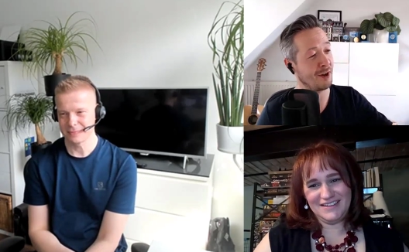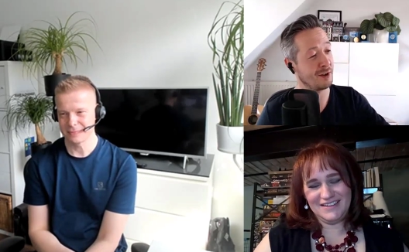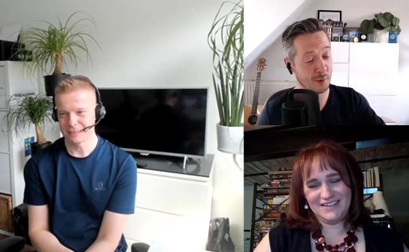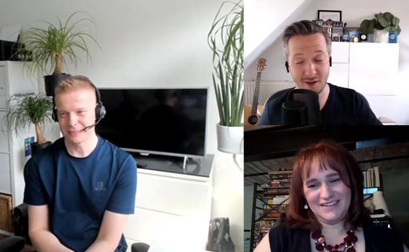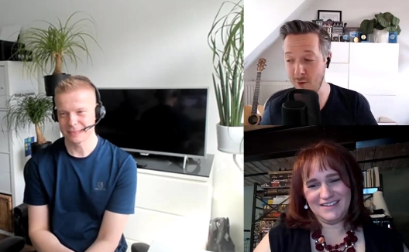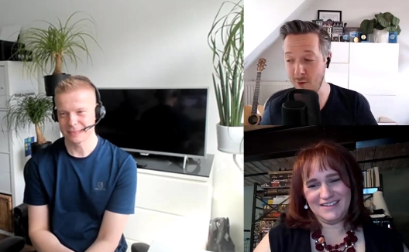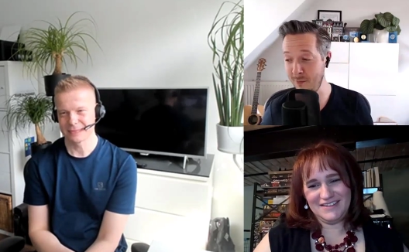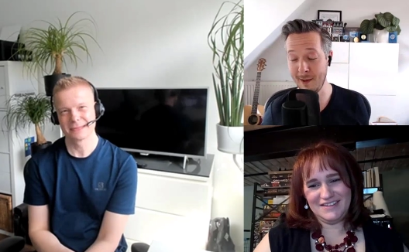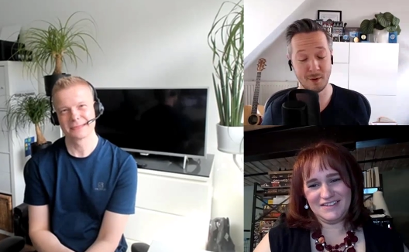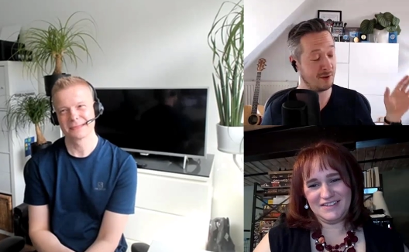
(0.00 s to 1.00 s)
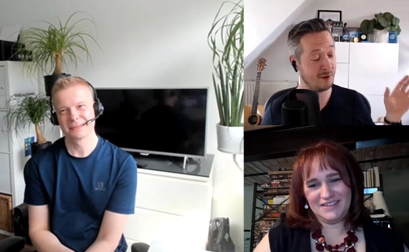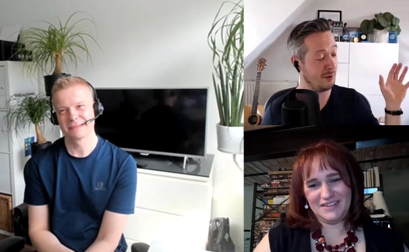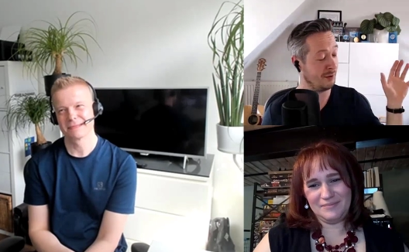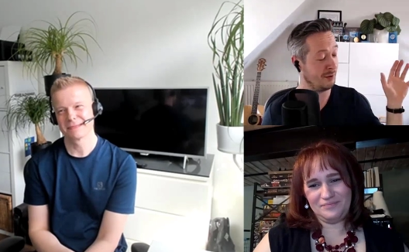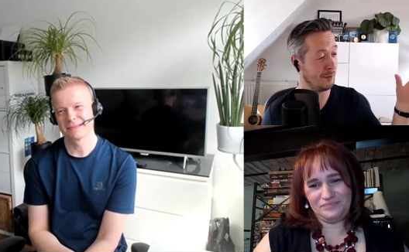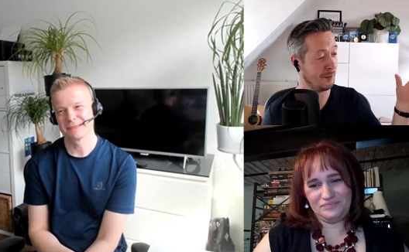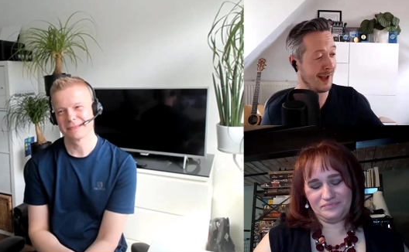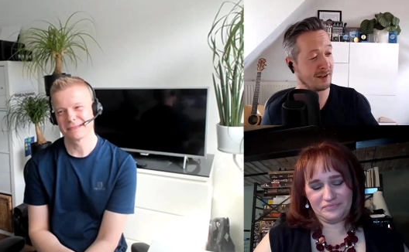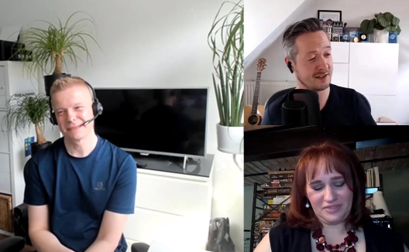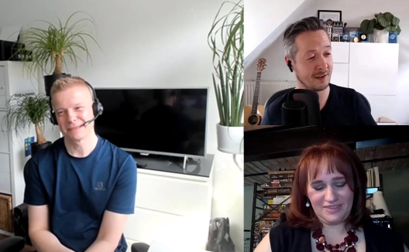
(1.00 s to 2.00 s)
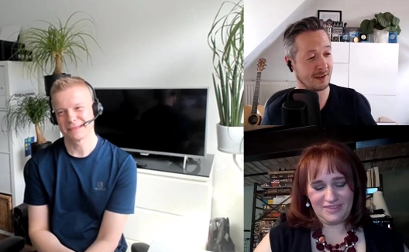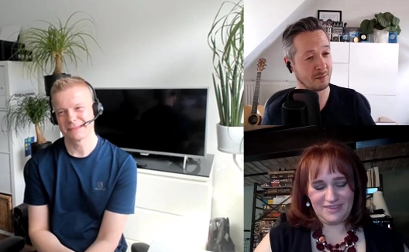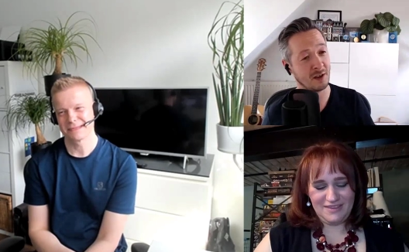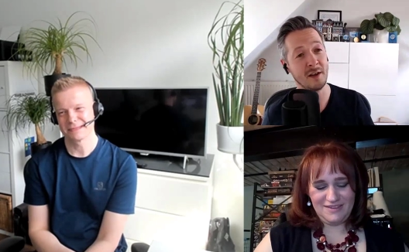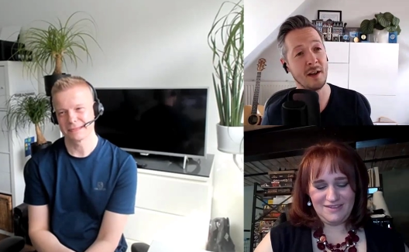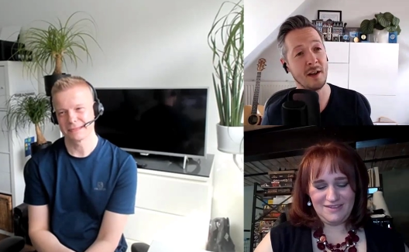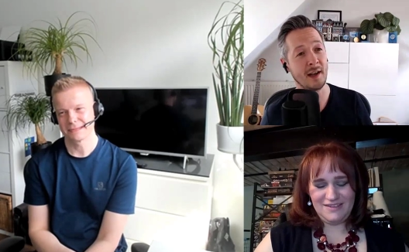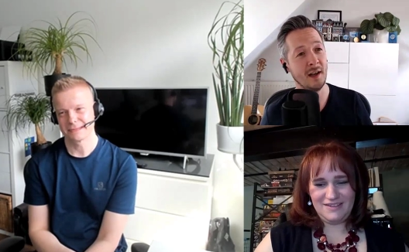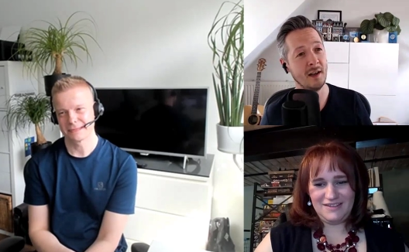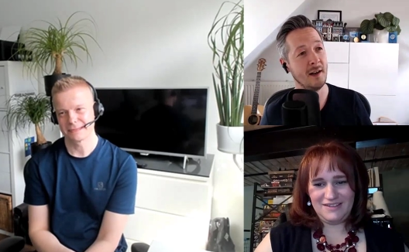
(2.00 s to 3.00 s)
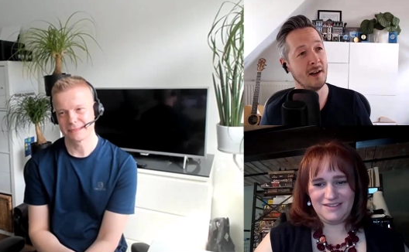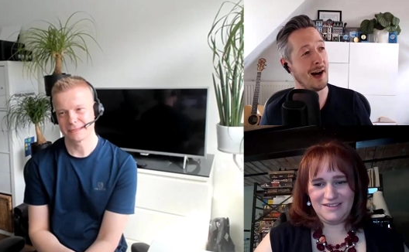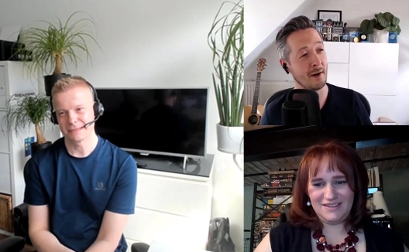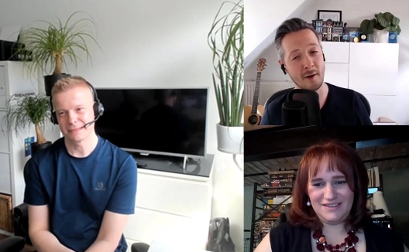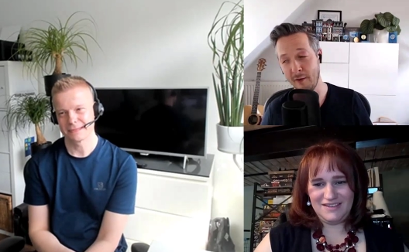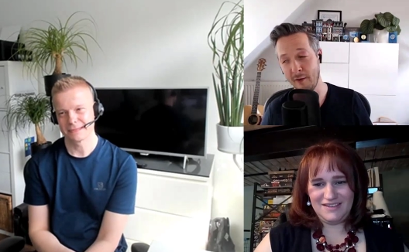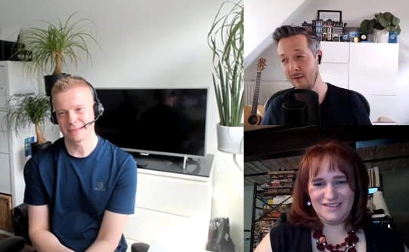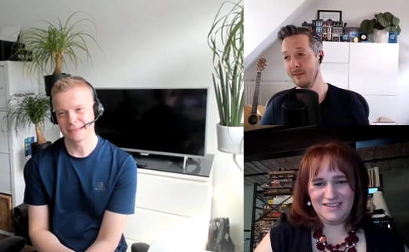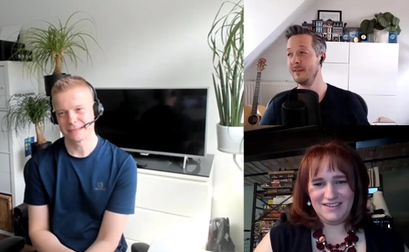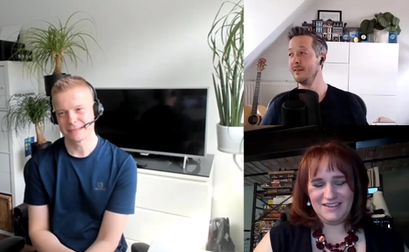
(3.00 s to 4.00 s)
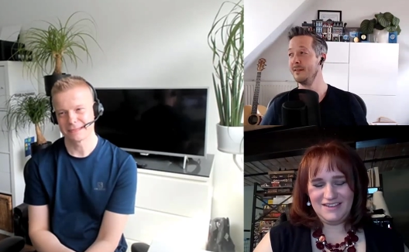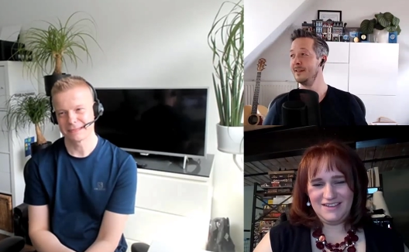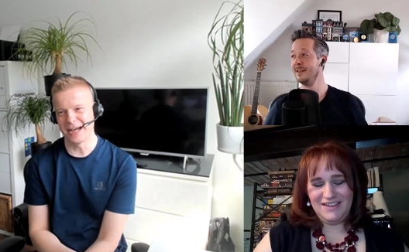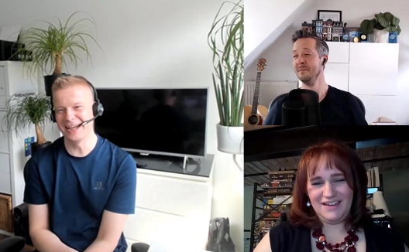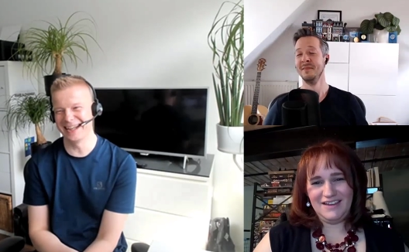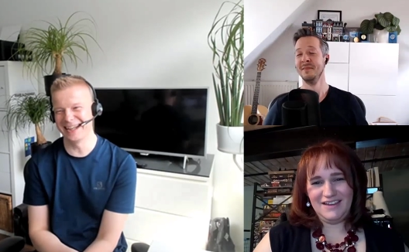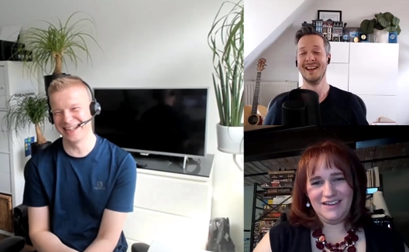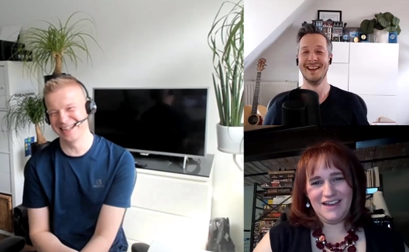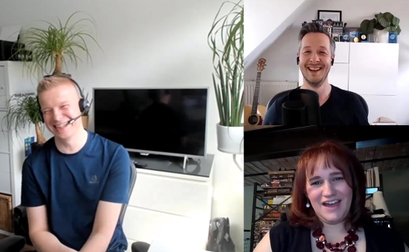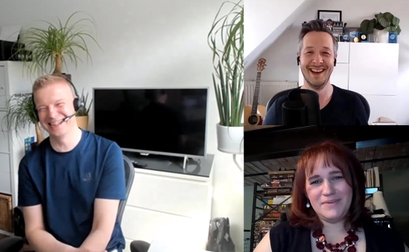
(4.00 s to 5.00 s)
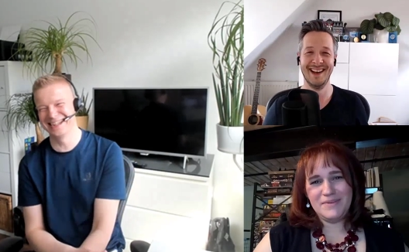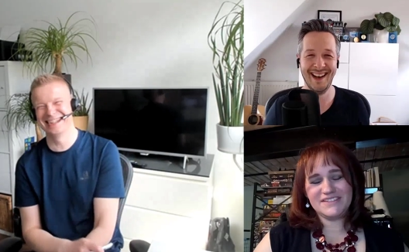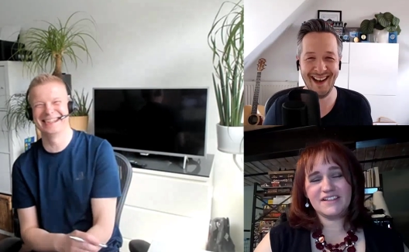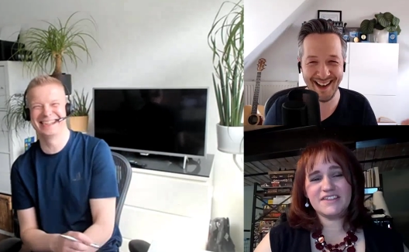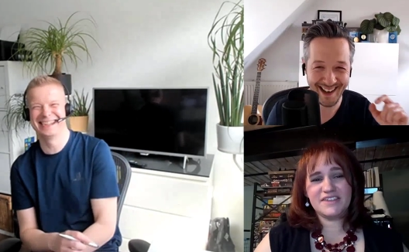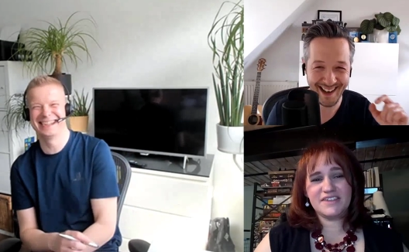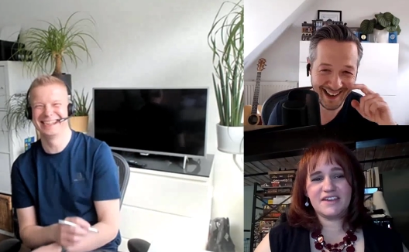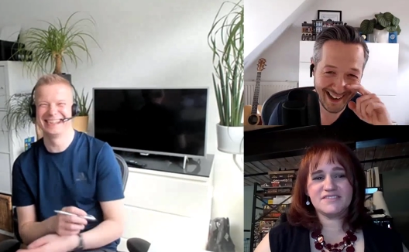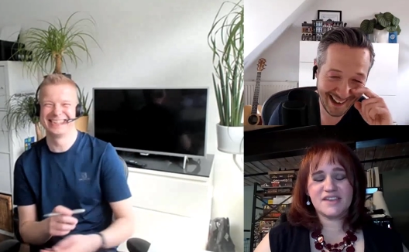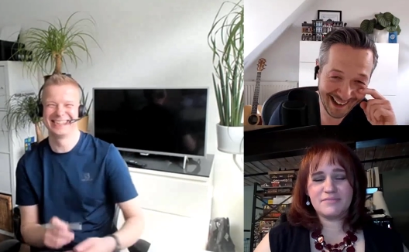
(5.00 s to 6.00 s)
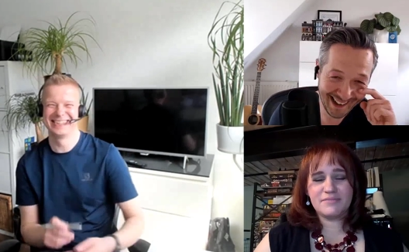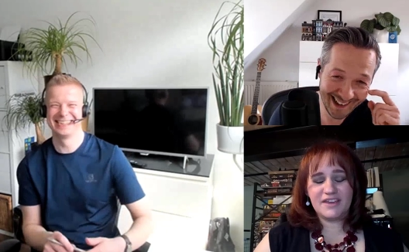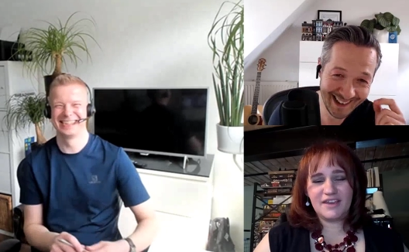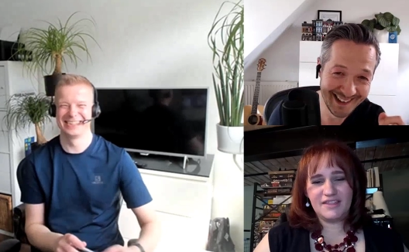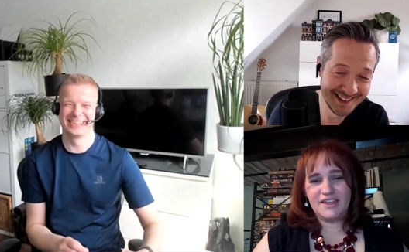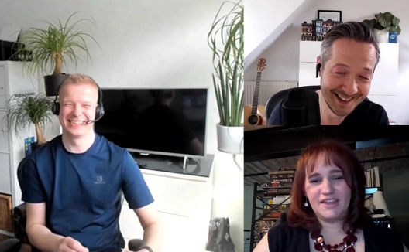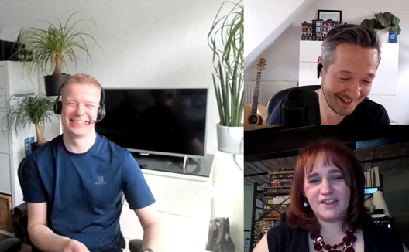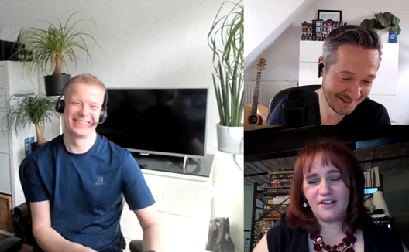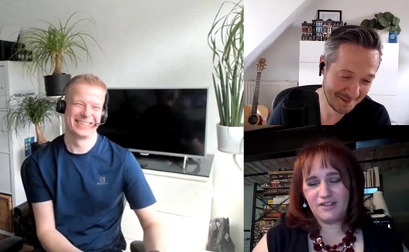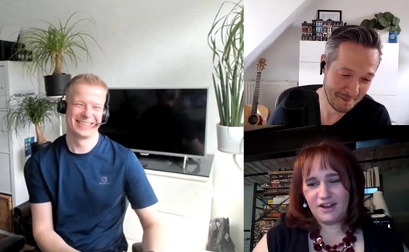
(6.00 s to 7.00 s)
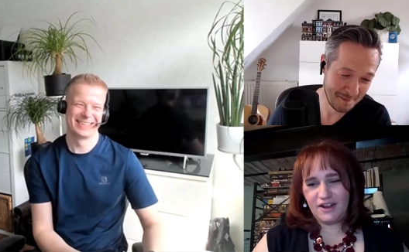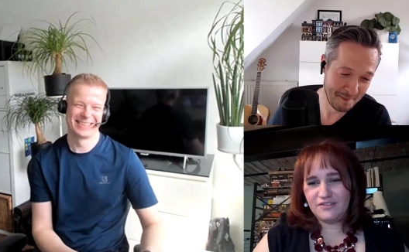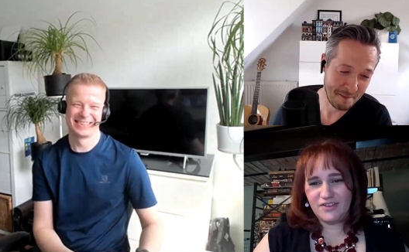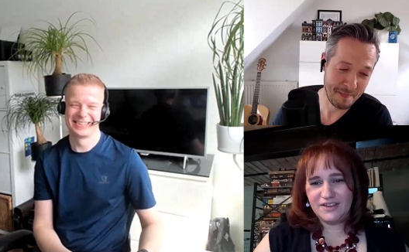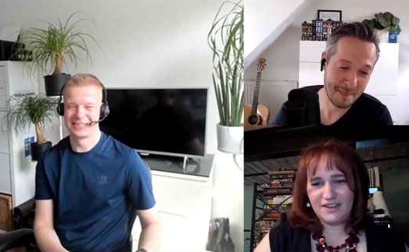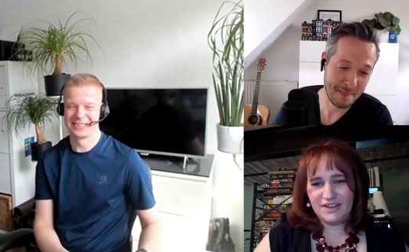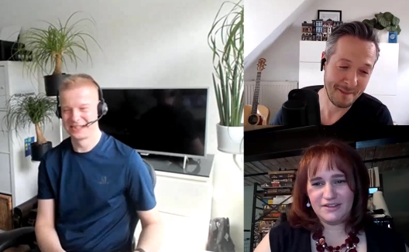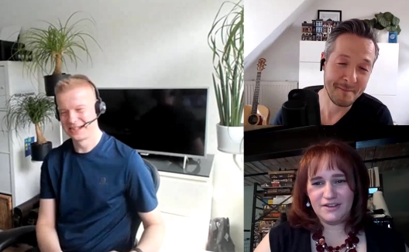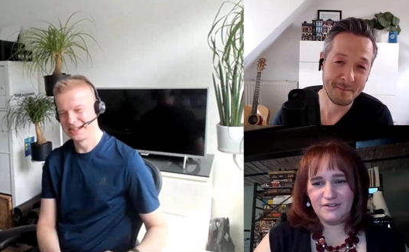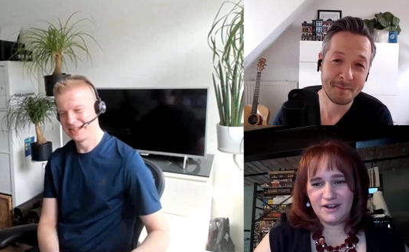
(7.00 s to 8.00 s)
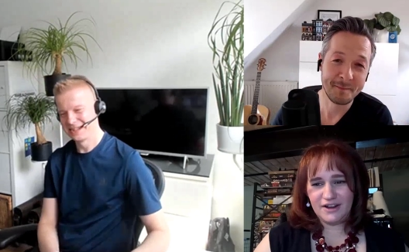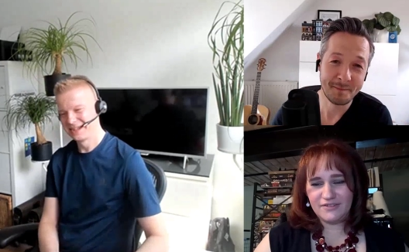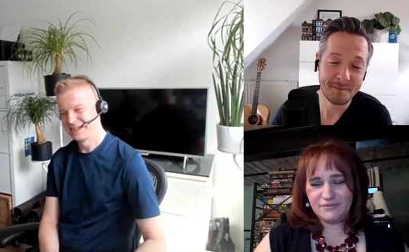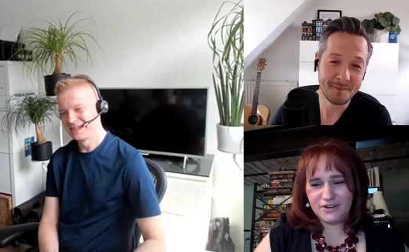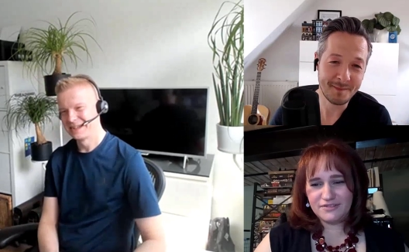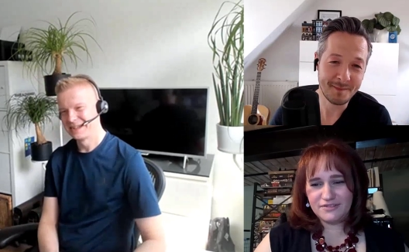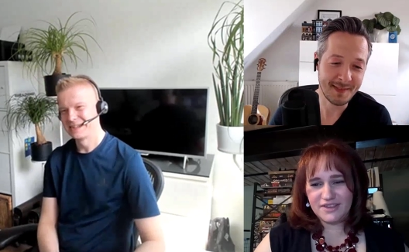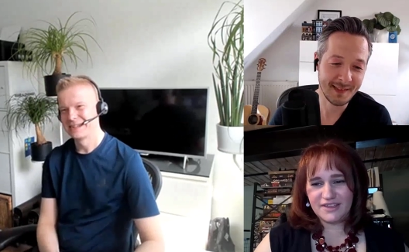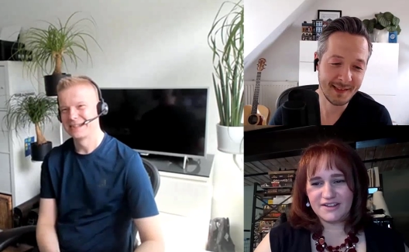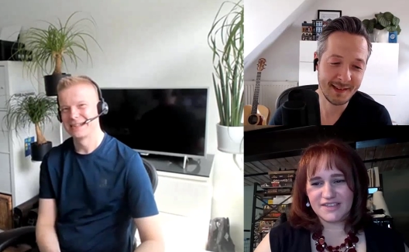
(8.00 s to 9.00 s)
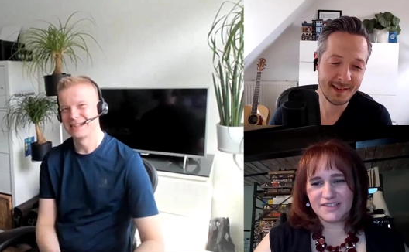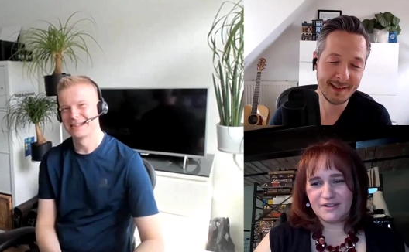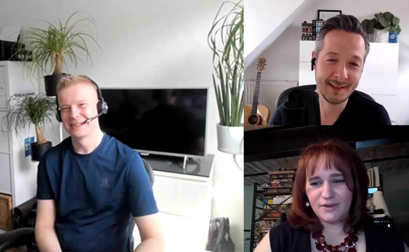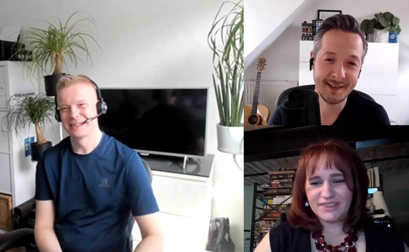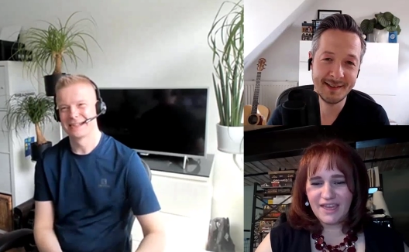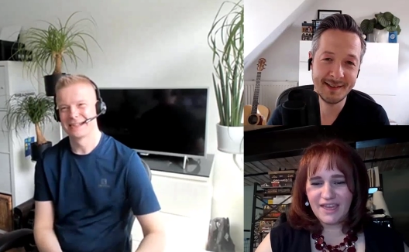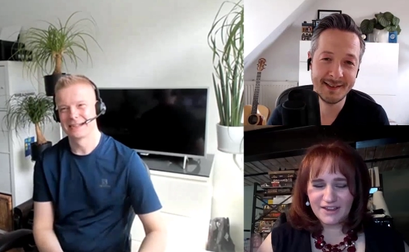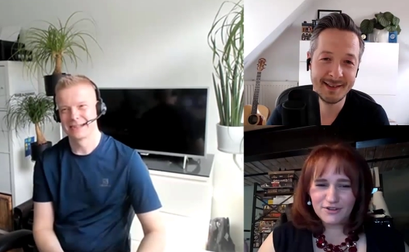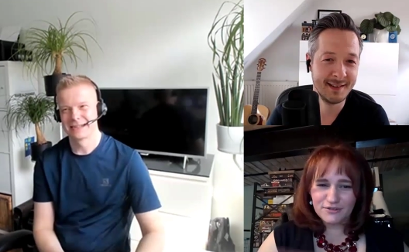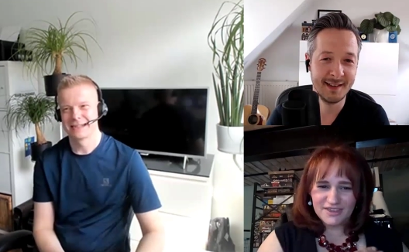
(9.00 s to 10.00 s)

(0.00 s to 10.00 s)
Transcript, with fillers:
Speaker 1: because we need to do, be able to do analysis on them and you're like i know nothing
Speaker 2: I basically think of something and then I call Ervin and go, Ervin, what do you think? And he's like, What the heck are